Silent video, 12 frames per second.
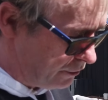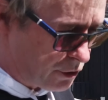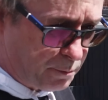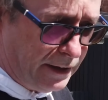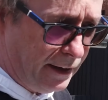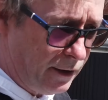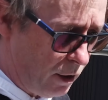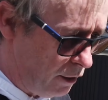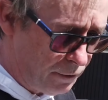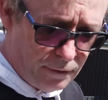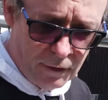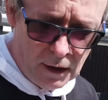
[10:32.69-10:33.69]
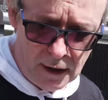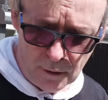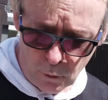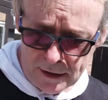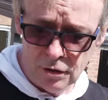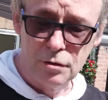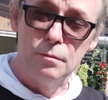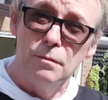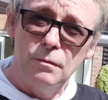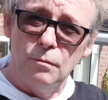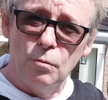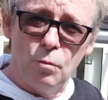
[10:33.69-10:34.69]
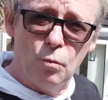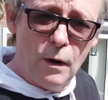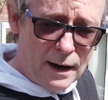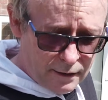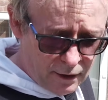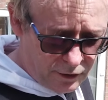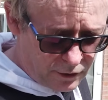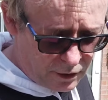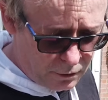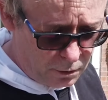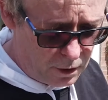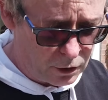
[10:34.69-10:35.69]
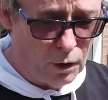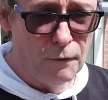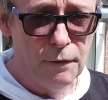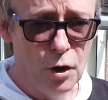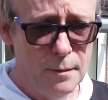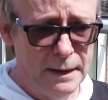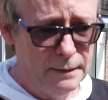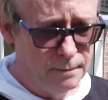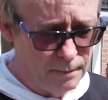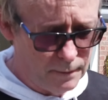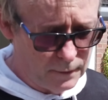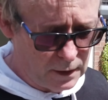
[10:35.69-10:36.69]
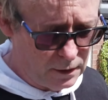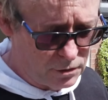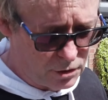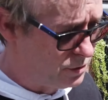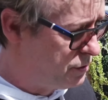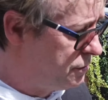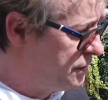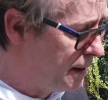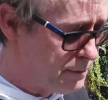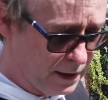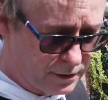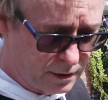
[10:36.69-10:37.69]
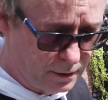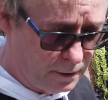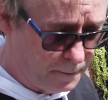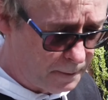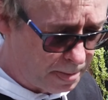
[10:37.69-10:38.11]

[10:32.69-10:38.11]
I've just printed it off, and we just weighed this to confirm it just 10 minutes ago.